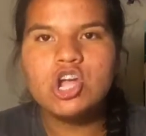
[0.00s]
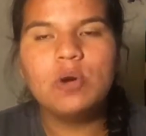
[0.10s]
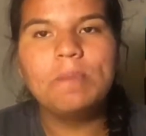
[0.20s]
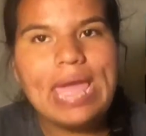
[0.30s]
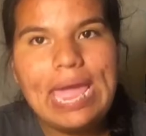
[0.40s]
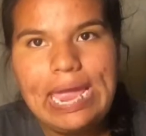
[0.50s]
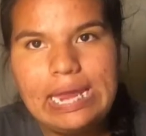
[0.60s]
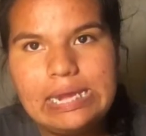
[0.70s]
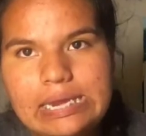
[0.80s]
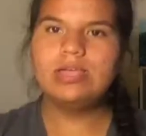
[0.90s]

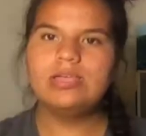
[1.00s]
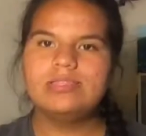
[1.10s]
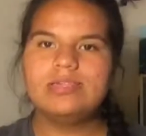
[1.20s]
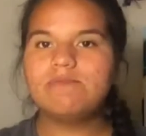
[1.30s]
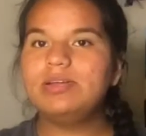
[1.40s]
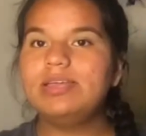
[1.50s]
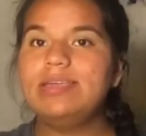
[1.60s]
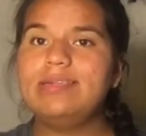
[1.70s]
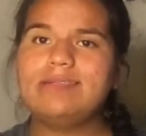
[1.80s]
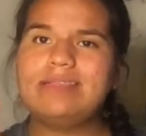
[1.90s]
Cobain? This one
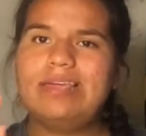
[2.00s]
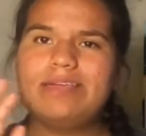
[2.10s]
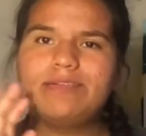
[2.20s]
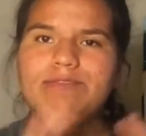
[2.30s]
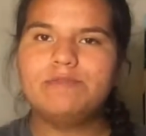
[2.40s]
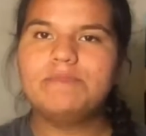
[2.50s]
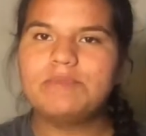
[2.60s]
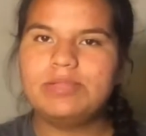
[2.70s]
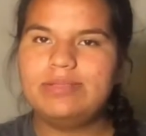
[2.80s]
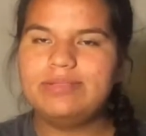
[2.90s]
is like super
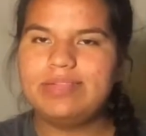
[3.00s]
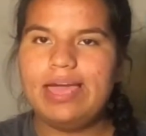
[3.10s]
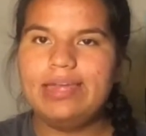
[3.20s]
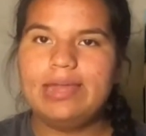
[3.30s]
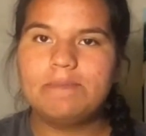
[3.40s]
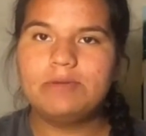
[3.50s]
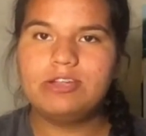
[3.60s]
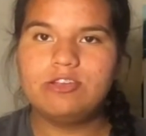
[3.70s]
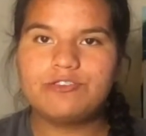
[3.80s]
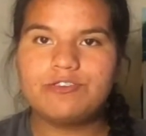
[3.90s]
really sad, and I'm
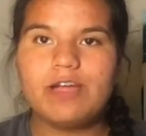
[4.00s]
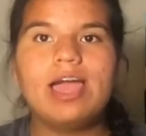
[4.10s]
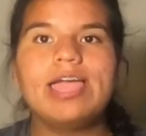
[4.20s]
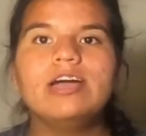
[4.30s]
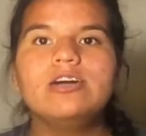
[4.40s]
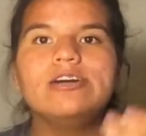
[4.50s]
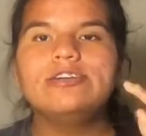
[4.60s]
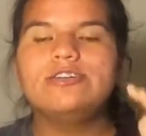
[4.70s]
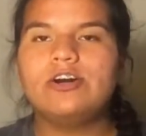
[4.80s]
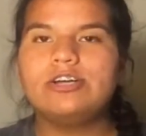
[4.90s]
gonna try
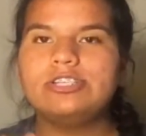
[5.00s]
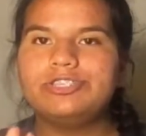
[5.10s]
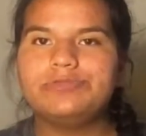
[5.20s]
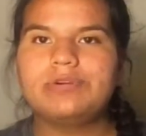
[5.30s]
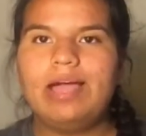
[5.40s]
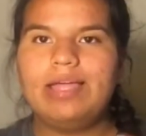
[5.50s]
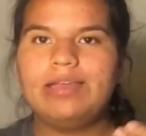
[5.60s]
not to